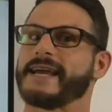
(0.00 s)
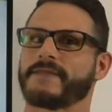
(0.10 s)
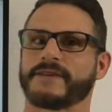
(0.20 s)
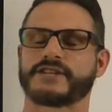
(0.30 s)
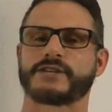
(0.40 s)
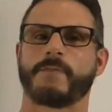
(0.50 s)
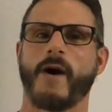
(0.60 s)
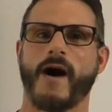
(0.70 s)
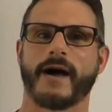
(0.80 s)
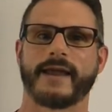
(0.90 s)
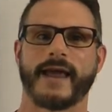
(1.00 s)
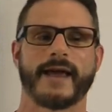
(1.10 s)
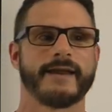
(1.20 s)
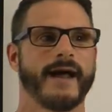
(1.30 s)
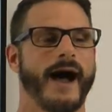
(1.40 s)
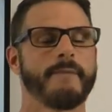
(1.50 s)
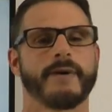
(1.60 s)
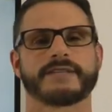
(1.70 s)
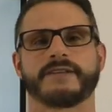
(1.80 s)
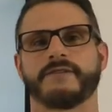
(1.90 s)
hit the spot, and I
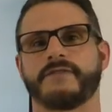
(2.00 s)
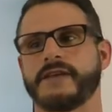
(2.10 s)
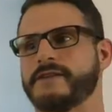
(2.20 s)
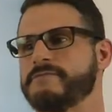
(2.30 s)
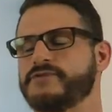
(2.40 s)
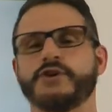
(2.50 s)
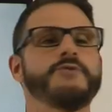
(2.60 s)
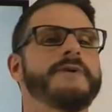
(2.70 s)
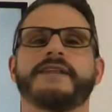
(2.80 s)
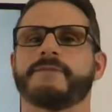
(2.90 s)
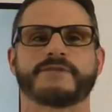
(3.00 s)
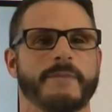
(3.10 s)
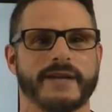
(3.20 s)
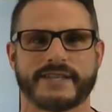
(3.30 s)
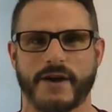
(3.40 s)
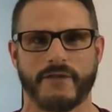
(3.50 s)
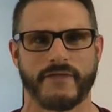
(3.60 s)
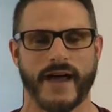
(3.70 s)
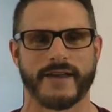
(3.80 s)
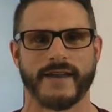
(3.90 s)
must have eaten 2 mediums myself
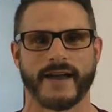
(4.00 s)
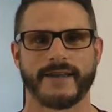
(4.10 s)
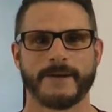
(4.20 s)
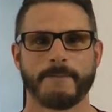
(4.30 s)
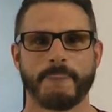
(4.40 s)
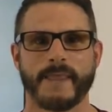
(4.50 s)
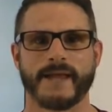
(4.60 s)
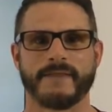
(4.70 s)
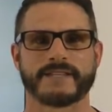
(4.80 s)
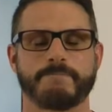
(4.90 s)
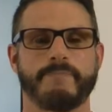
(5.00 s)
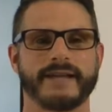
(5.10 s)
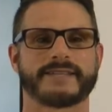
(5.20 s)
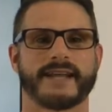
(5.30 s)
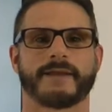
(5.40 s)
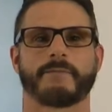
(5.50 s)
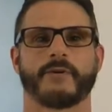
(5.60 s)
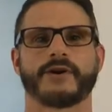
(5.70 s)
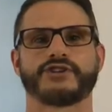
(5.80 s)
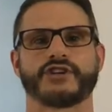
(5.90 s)
that night in big
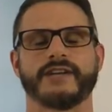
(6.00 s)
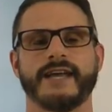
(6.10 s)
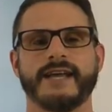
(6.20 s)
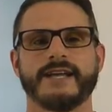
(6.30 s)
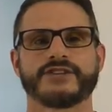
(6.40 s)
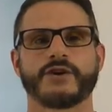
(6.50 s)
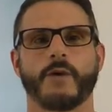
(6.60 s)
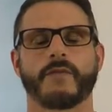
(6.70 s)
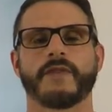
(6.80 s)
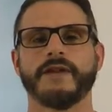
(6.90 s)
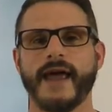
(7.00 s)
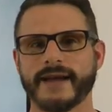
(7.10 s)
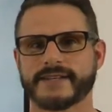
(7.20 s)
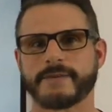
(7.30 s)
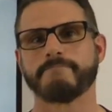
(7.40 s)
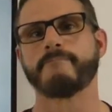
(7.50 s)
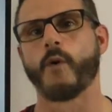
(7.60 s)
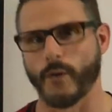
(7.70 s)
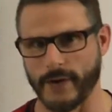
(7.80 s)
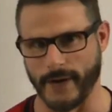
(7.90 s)
celebration. So the next
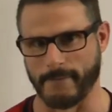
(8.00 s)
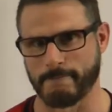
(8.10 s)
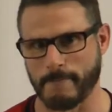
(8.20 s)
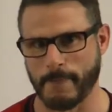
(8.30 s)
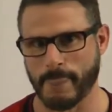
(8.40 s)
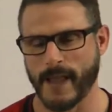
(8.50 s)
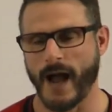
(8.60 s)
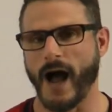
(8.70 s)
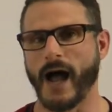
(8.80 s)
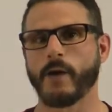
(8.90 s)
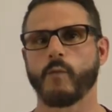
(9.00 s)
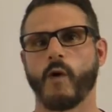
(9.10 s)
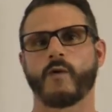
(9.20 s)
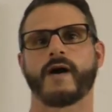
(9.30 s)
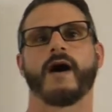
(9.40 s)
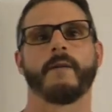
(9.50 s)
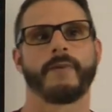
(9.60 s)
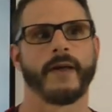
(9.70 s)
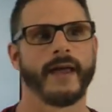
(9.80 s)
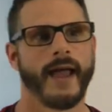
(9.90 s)
morning I woke up
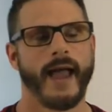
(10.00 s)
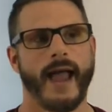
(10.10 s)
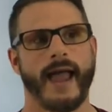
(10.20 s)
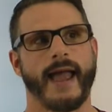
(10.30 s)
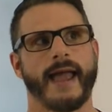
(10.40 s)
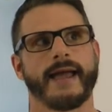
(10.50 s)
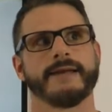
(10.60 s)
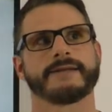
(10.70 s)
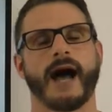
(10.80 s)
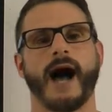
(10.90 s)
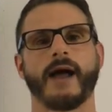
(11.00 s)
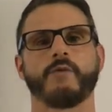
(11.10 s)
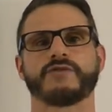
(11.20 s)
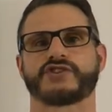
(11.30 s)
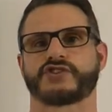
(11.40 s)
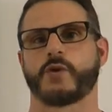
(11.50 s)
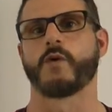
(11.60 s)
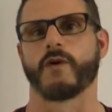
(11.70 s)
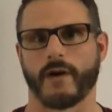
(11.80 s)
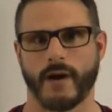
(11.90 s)
and I was
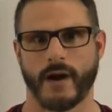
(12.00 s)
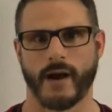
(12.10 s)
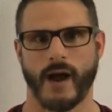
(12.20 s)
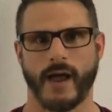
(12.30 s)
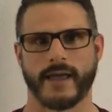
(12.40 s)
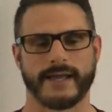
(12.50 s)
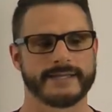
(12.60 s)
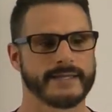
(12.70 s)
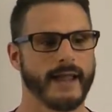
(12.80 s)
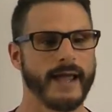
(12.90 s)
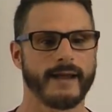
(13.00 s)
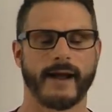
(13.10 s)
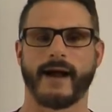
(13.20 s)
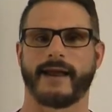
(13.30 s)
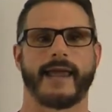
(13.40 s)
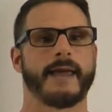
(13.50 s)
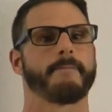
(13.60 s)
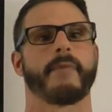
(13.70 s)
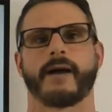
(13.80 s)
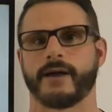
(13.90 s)
sore. It's like I got
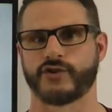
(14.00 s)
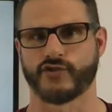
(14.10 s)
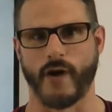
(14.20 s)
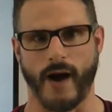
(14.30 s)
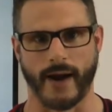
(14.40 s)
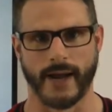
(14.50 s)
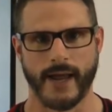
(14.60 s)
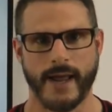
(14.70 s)
hit by a truck.